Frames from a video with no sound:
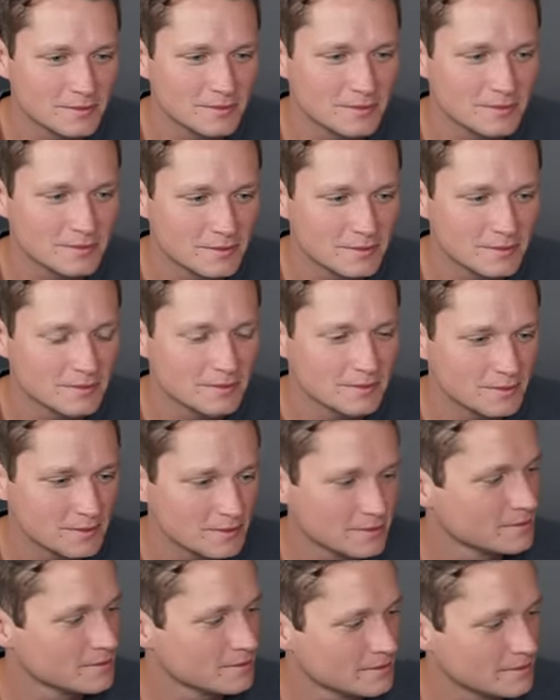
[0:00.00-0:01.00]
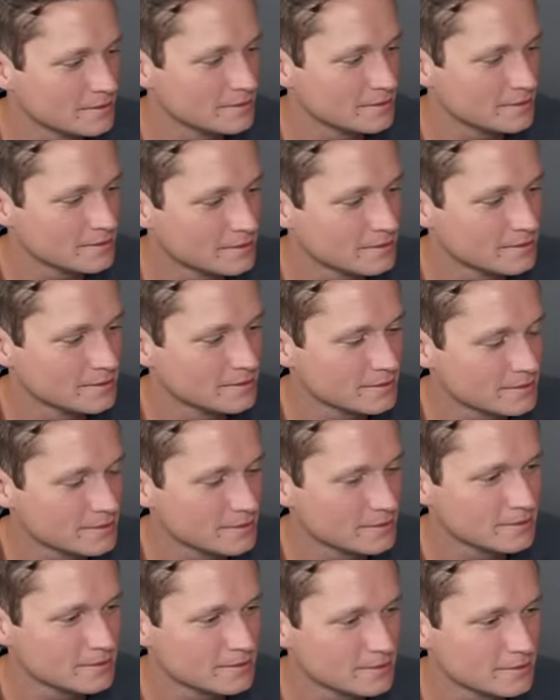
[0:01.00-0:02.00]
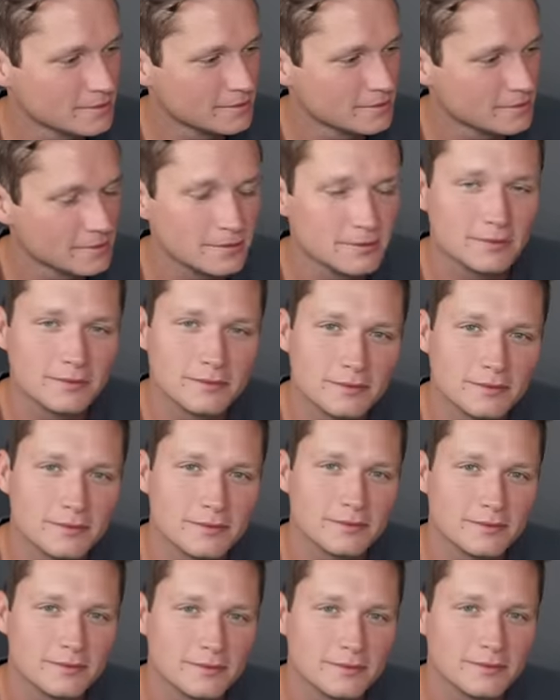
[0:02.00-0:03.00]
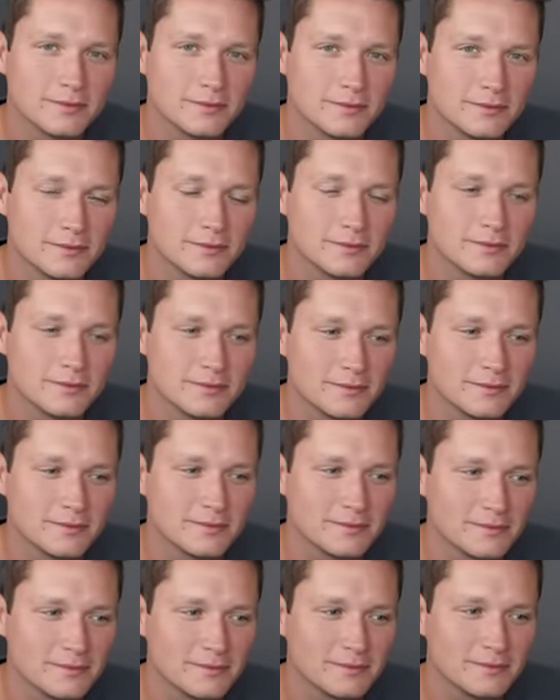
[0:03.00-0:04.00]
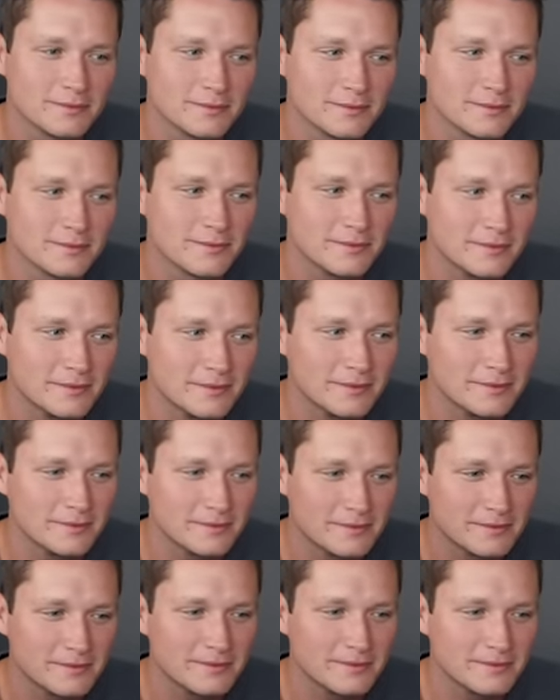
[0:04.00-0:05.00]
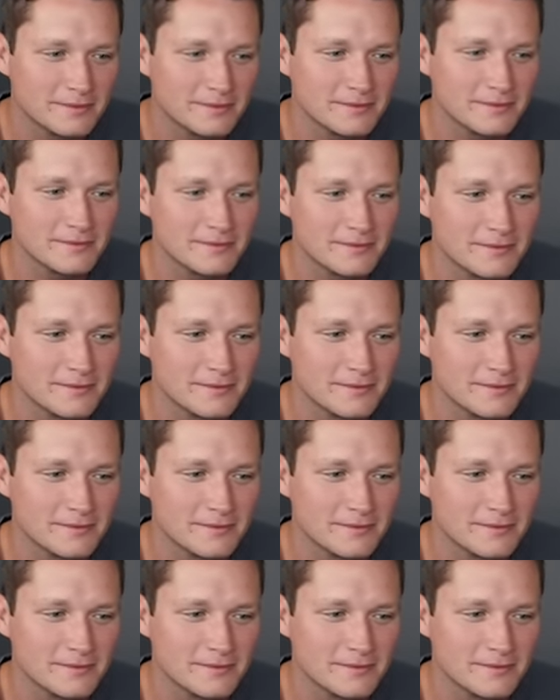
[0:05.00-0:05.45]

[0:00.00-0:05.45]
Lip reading: (not speaking)